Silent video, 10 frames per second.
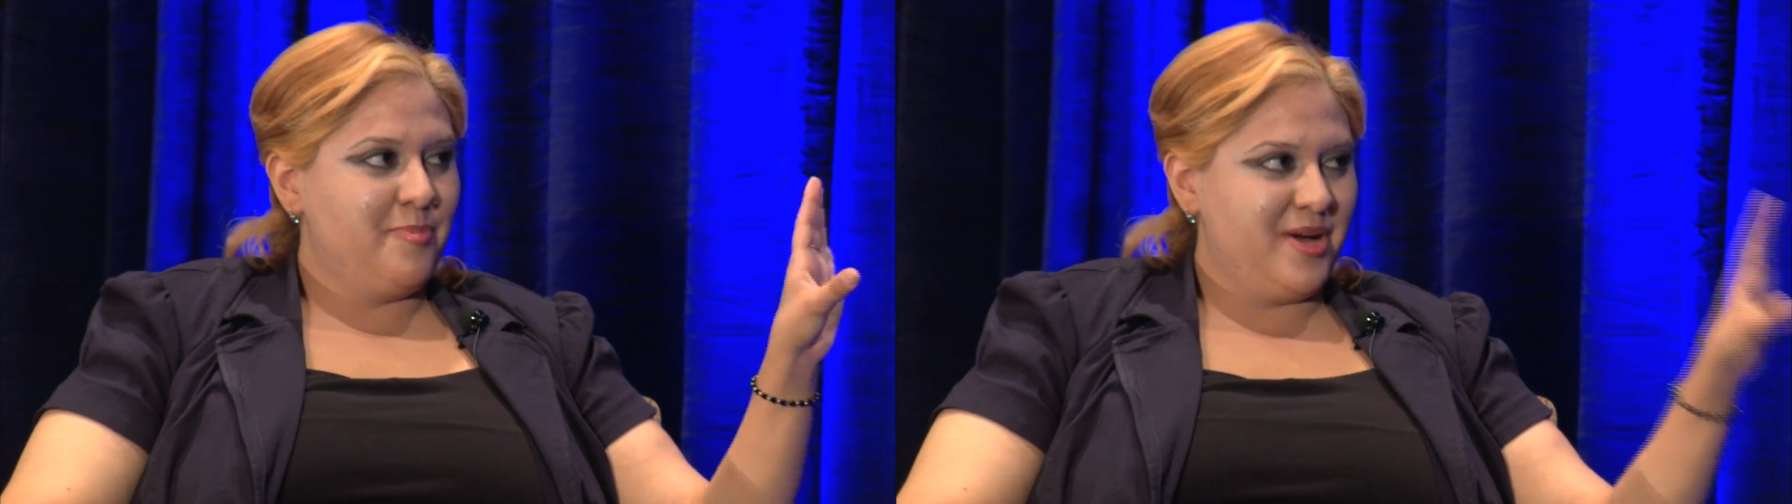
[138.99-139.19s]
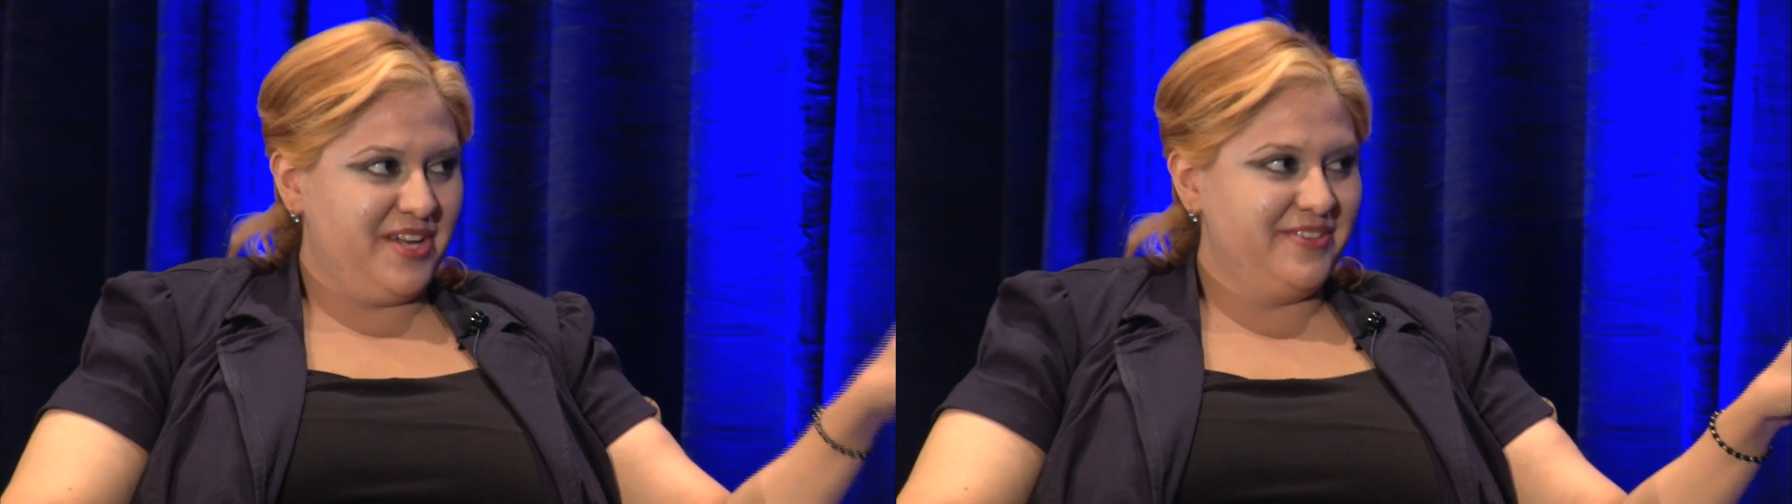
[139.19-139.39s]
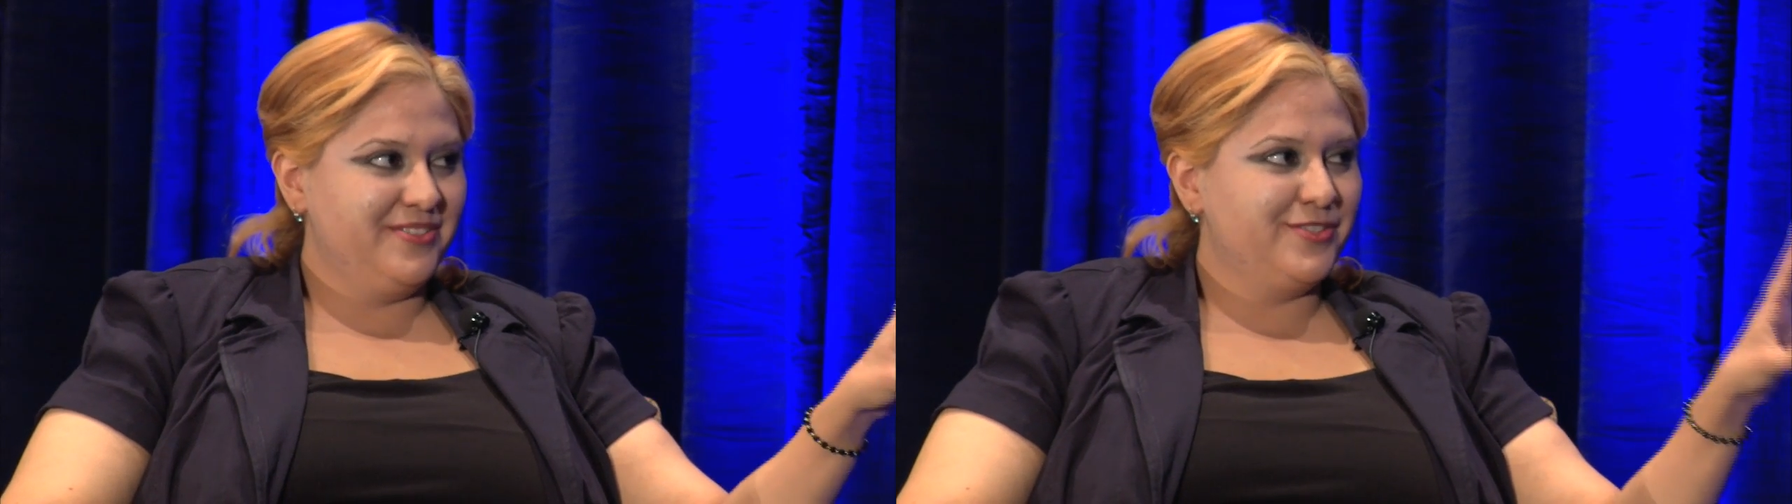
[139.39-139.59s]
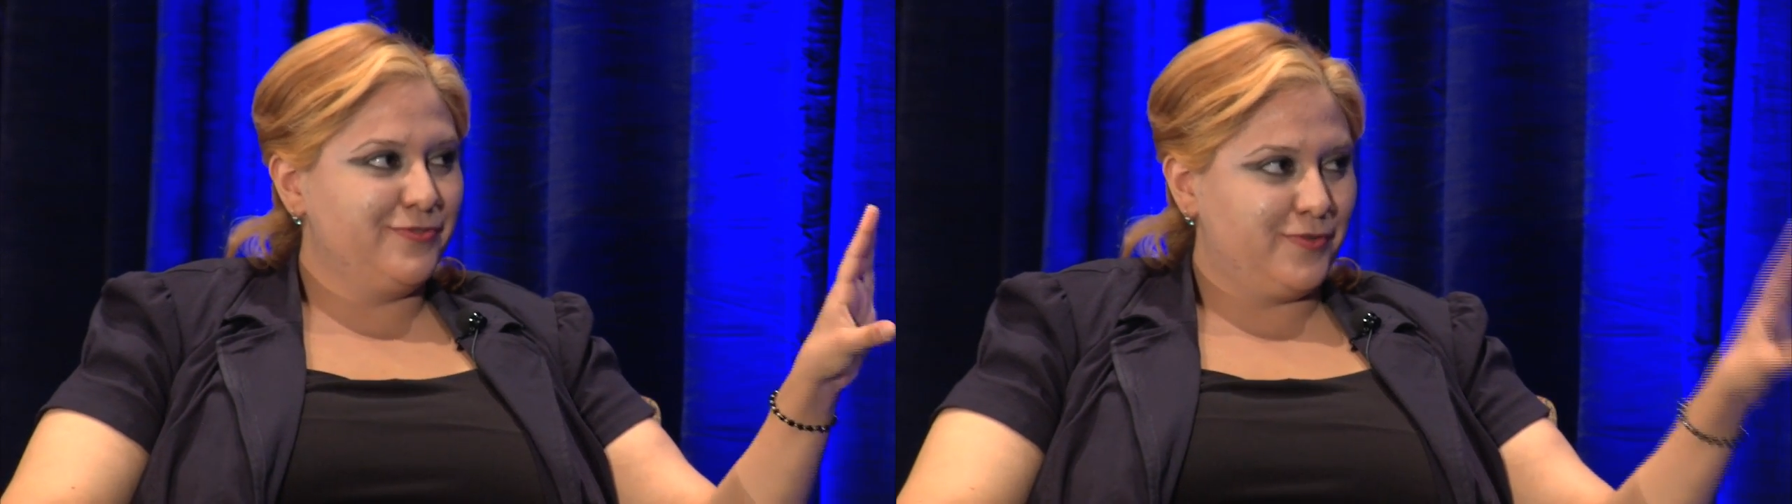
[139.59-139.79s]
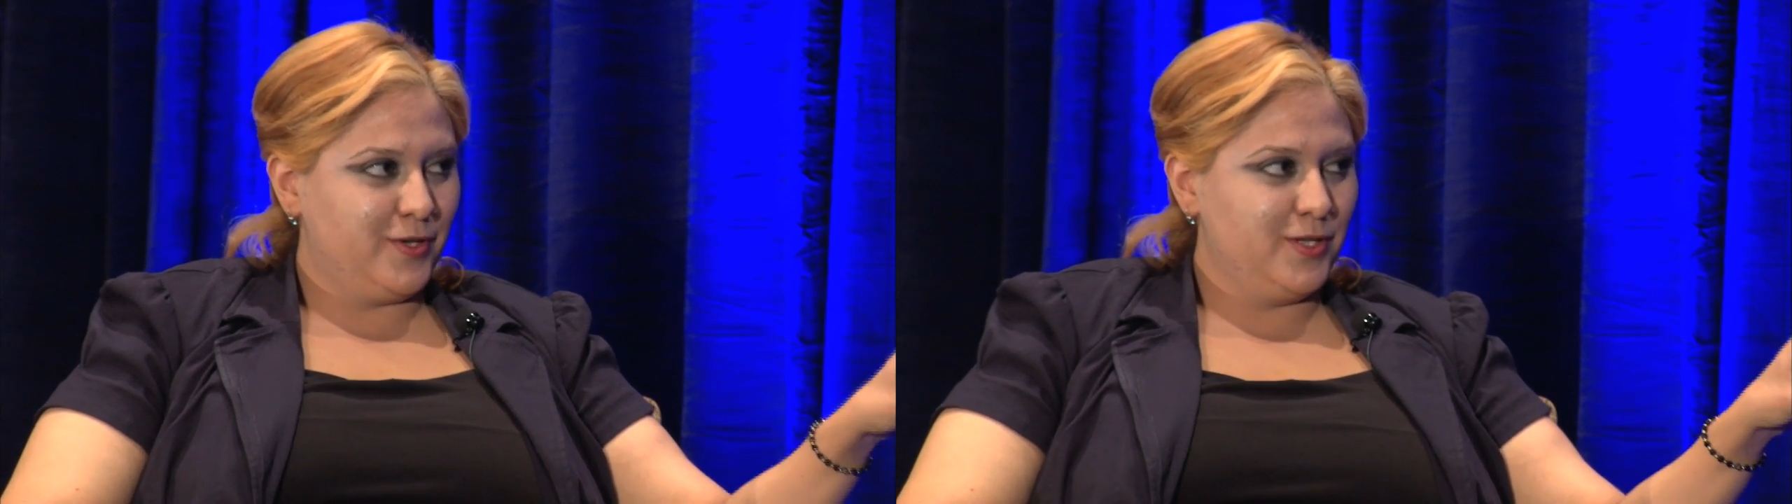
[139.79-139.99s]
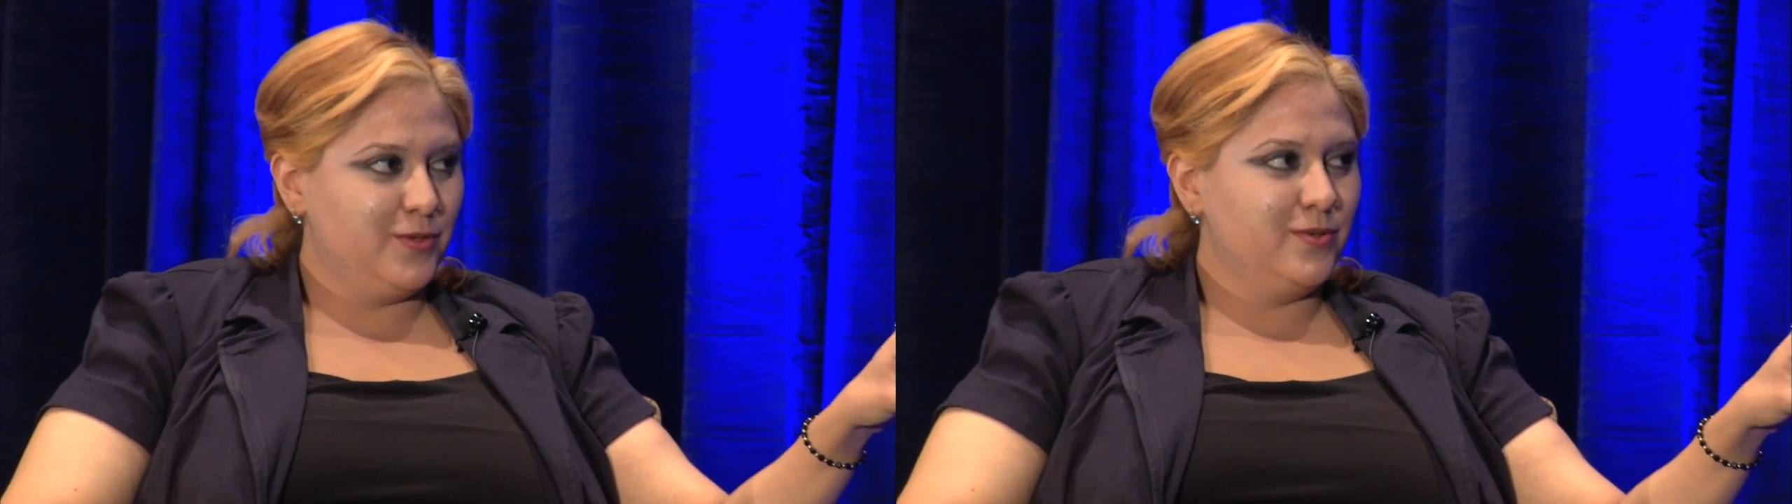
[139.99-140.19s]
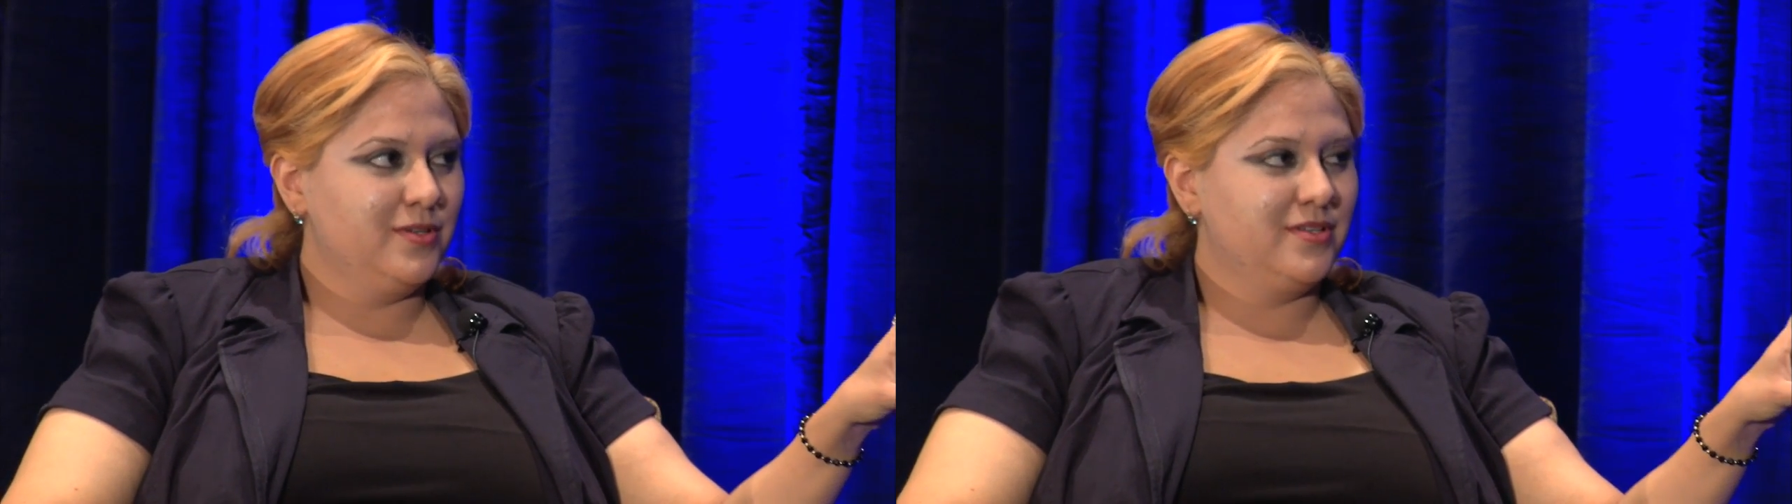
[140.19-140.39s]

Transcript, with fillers: pattern to follow